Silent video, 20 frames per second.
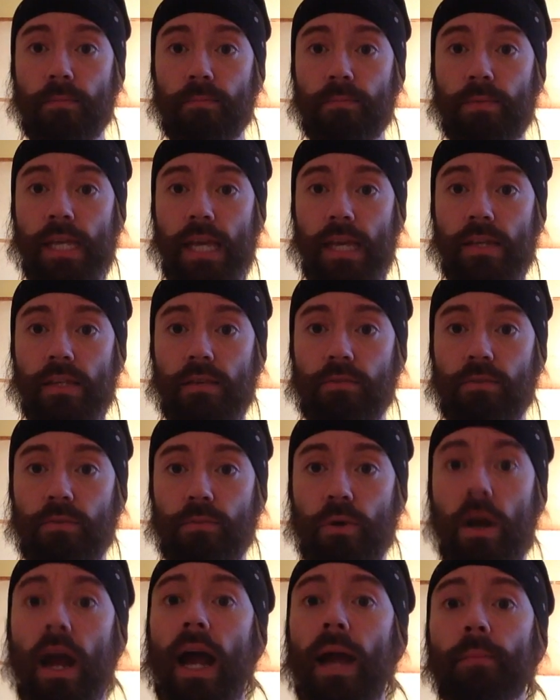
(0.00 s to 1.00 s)
tint of the
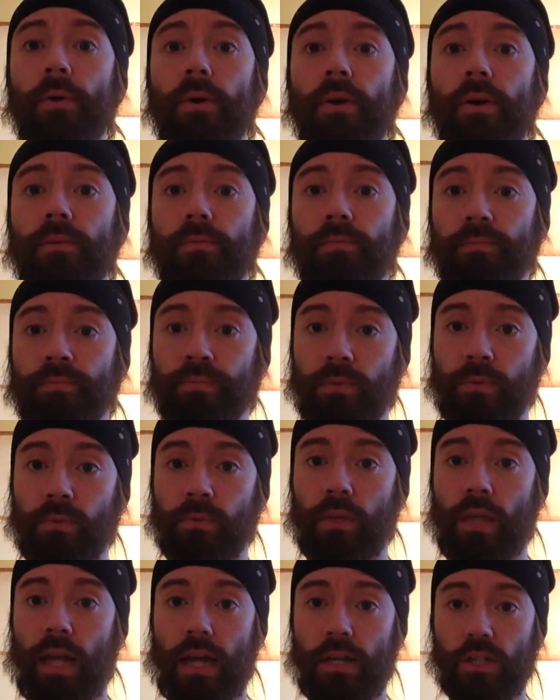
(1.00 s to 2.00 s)
primer
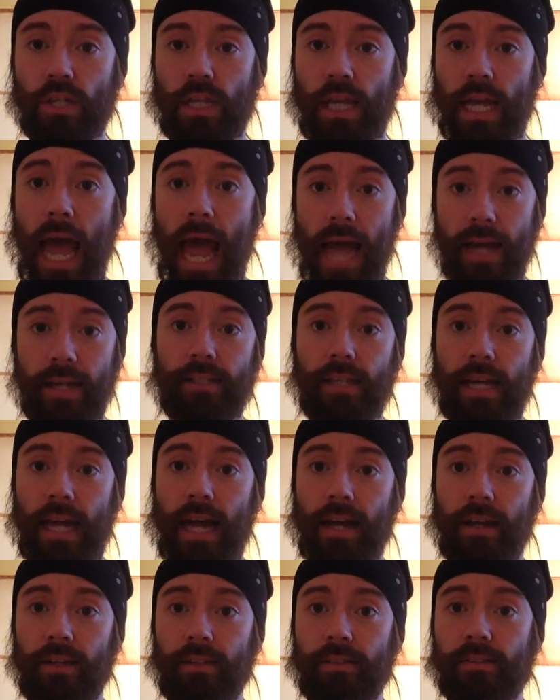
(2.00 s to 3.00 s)
will actually act
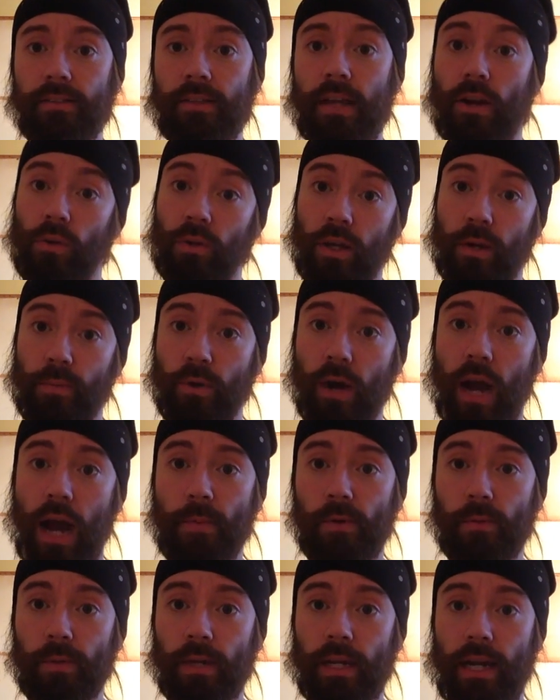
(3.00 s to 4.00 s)
as not only a
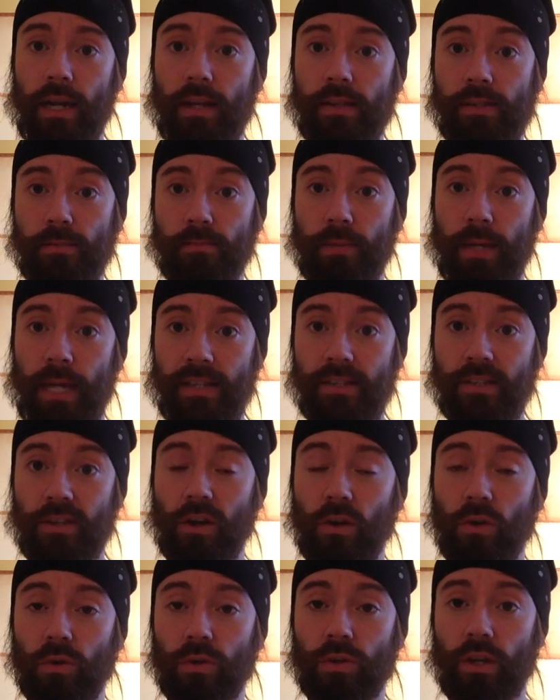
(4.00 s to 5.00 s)
primer but as a base
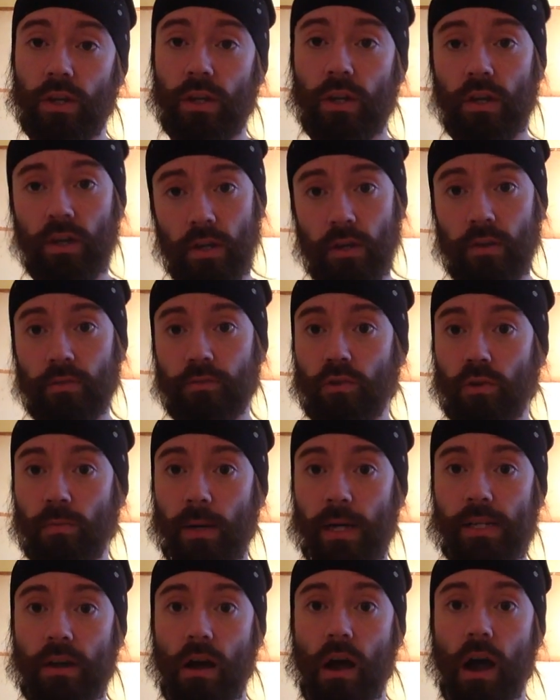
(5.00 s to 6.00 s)
coat for
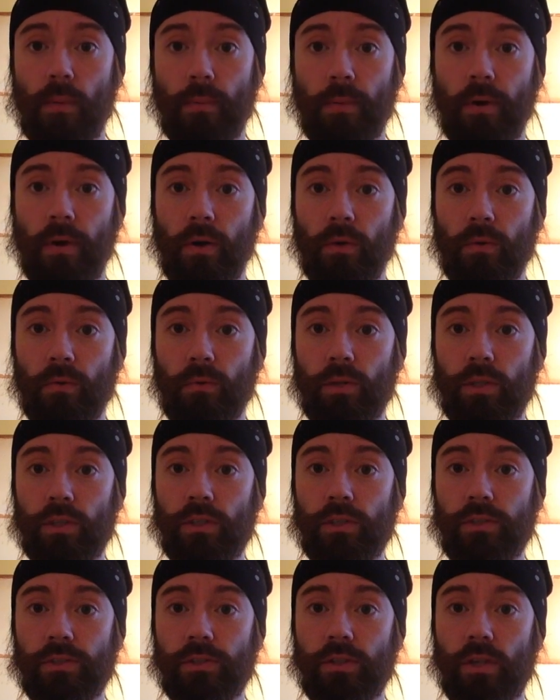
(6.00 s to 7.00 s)
my top coat, which
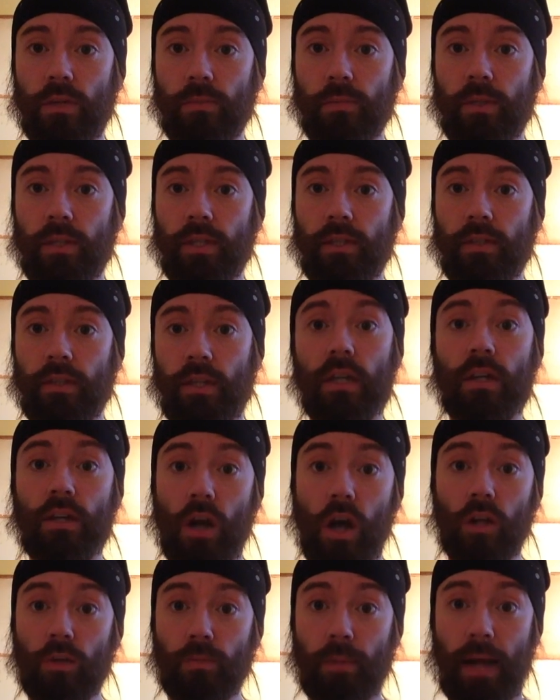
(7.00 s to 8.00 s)
is going to be
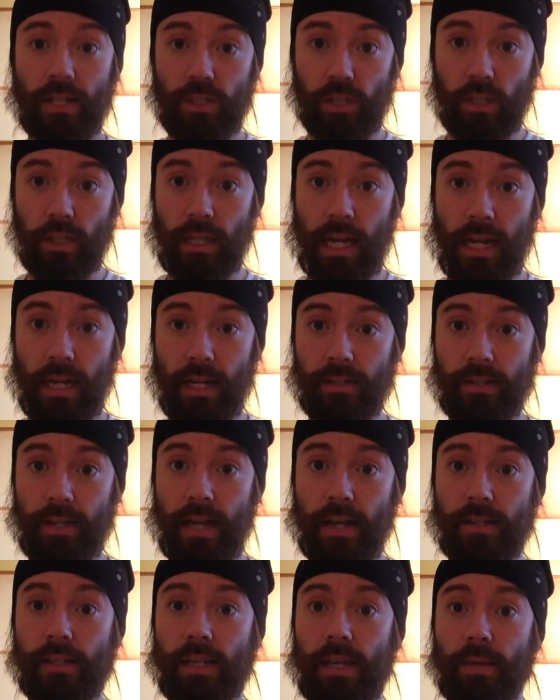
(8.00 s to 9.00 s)
color matched to that
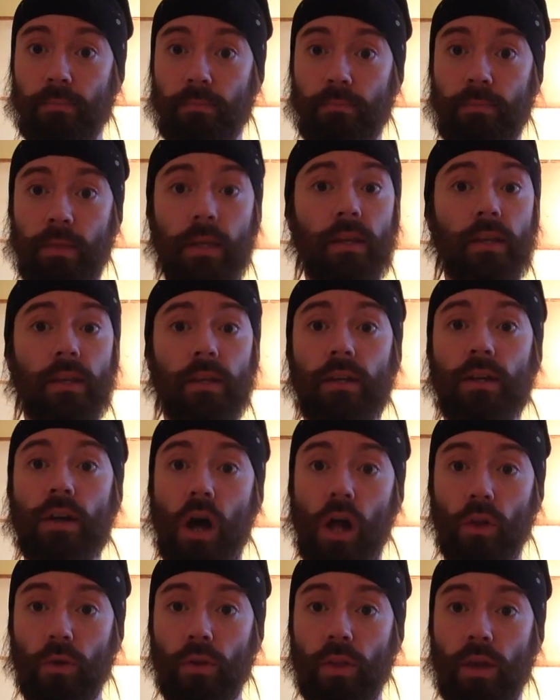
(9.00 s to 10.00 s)
exact same
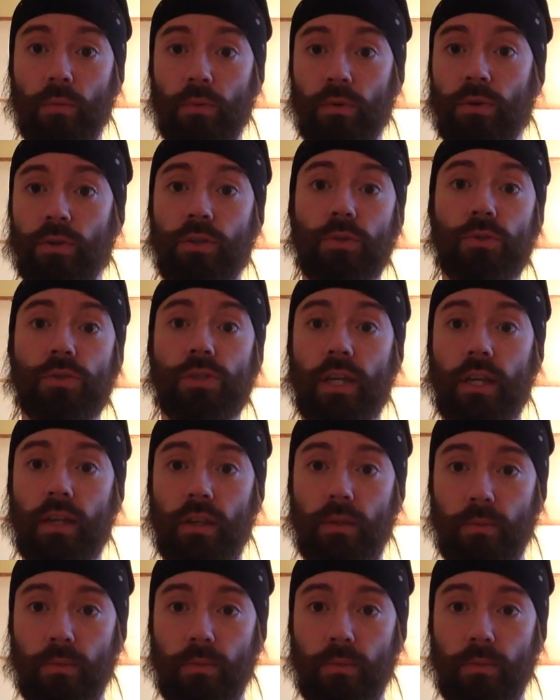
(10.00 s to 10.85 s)
color that we were using in the